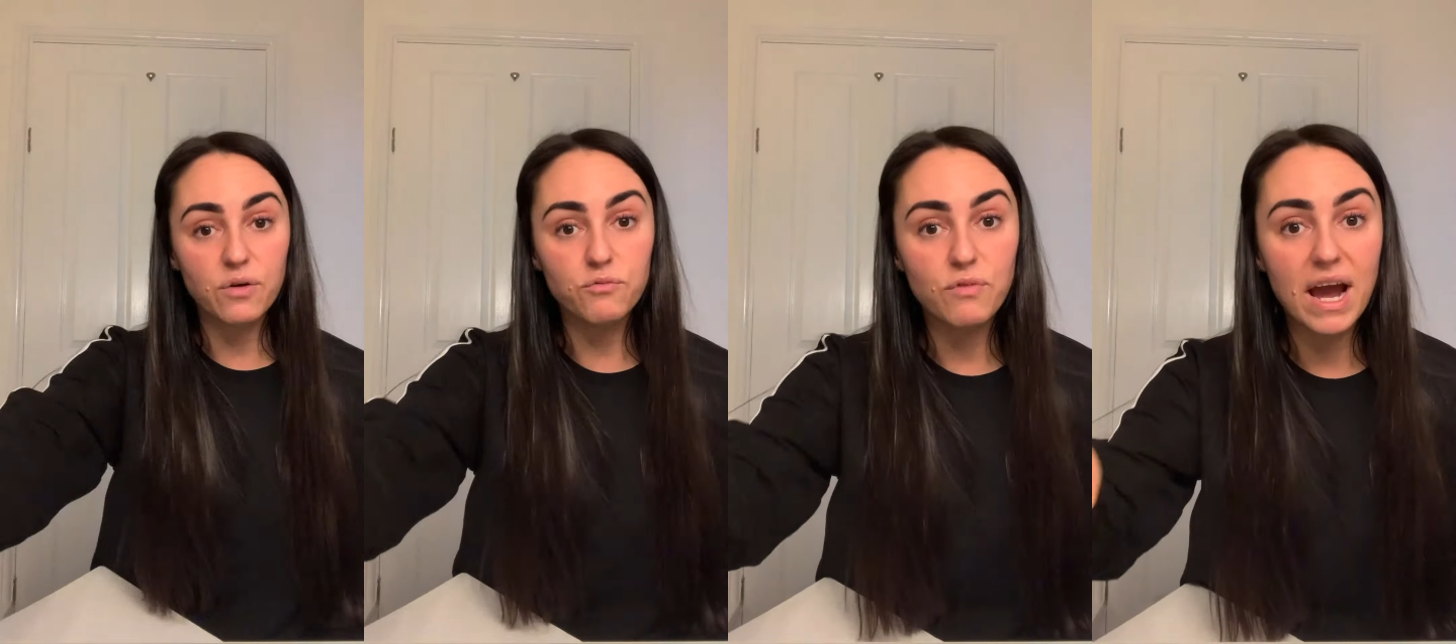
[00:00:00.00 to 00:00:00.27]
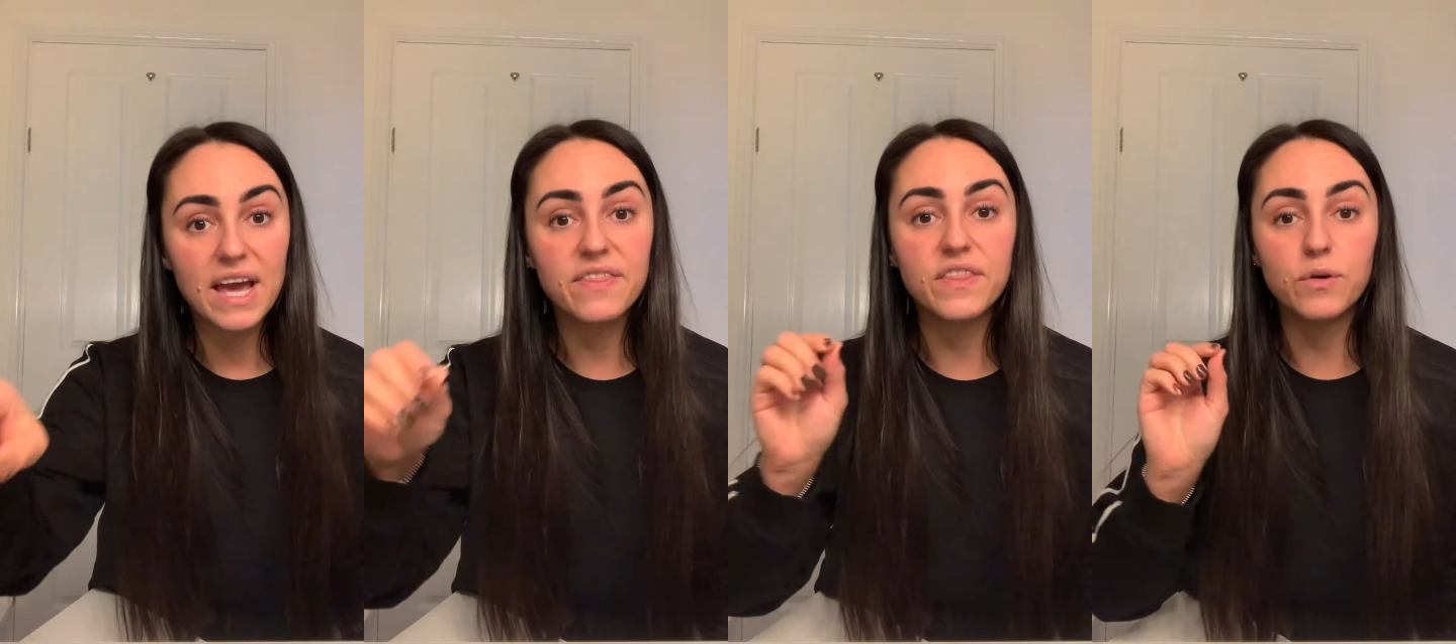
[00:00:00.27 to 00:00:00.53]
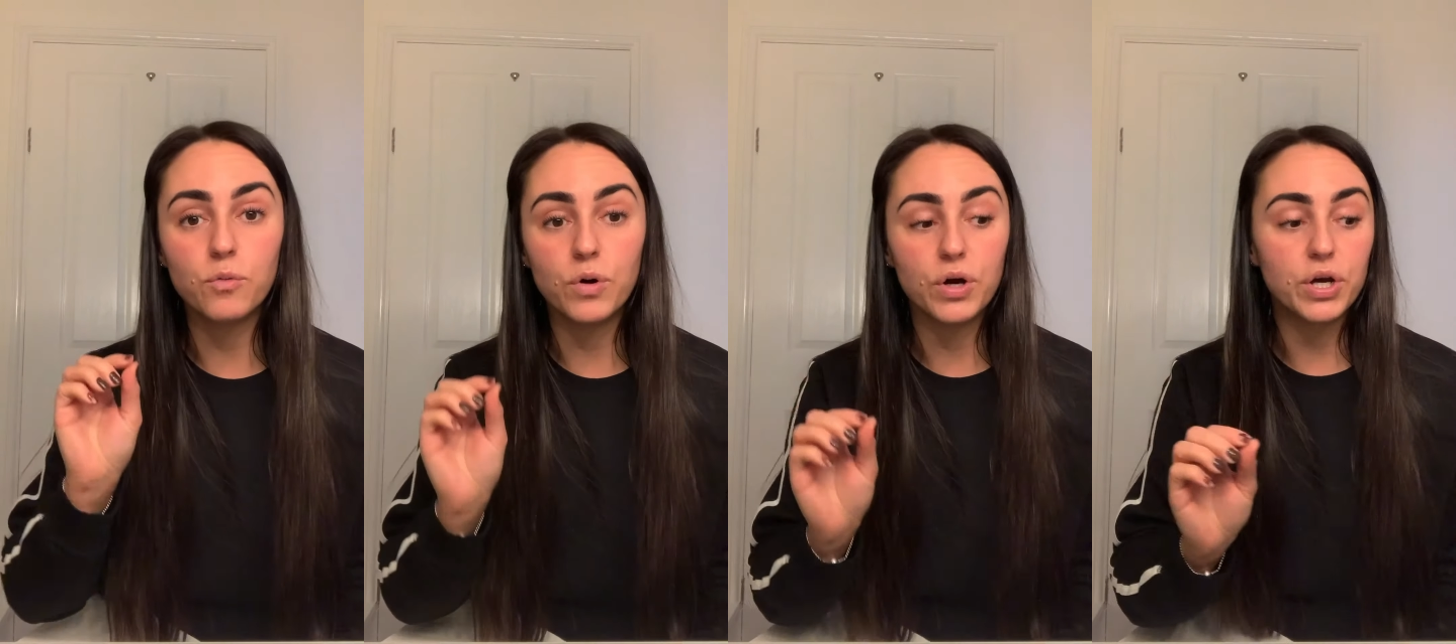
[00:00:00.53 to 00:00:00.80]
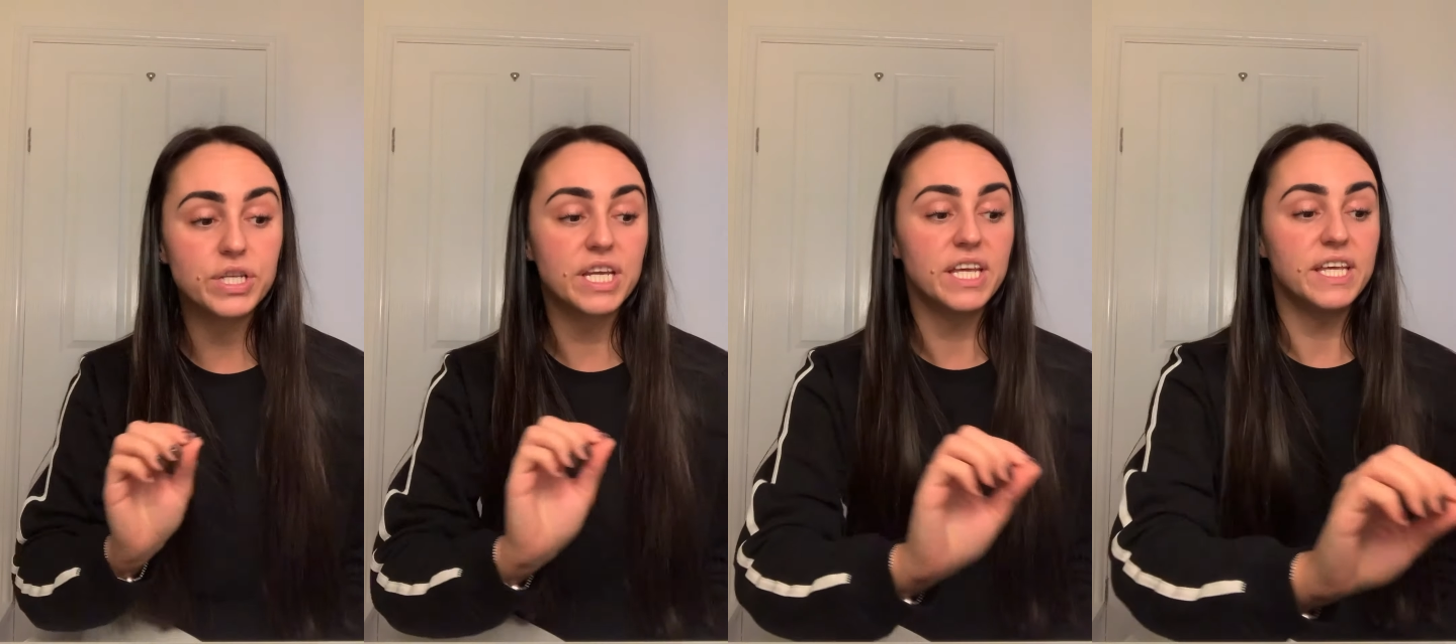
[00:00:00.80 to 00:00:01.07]
write the
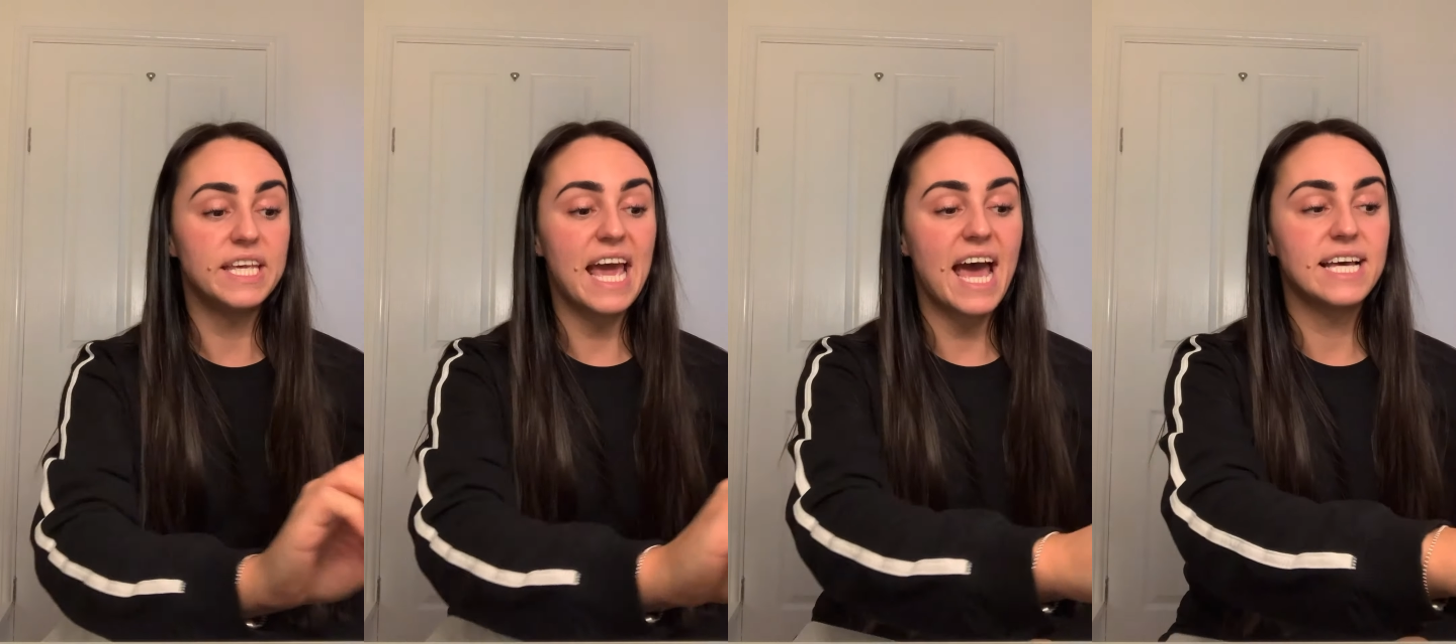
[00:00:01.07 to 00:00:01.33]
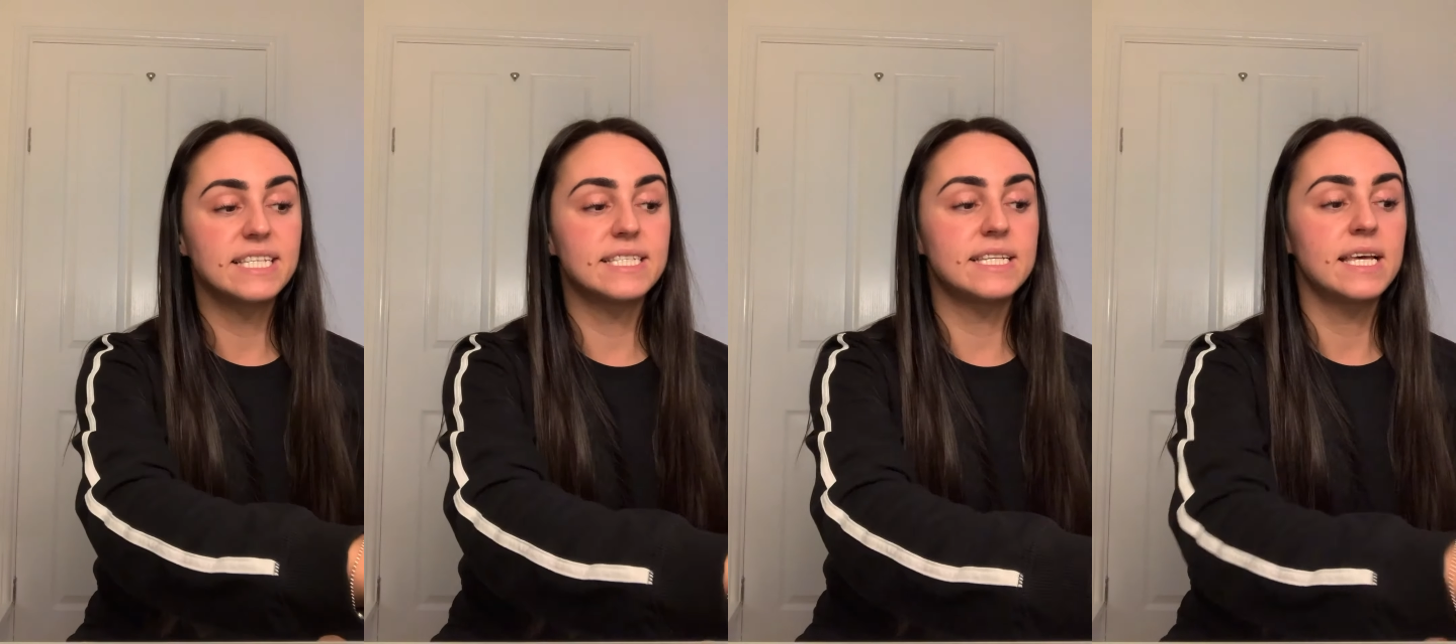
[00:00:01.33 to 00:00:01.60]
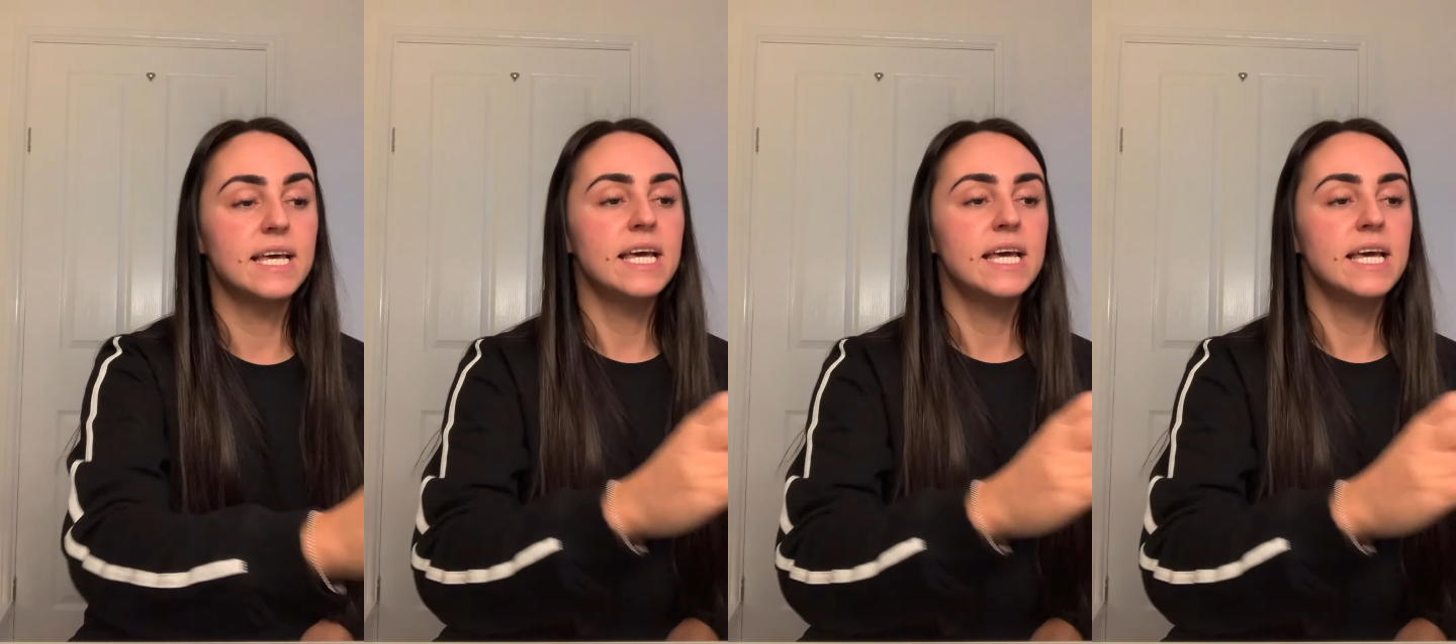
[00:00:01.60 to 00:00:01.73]
word yes.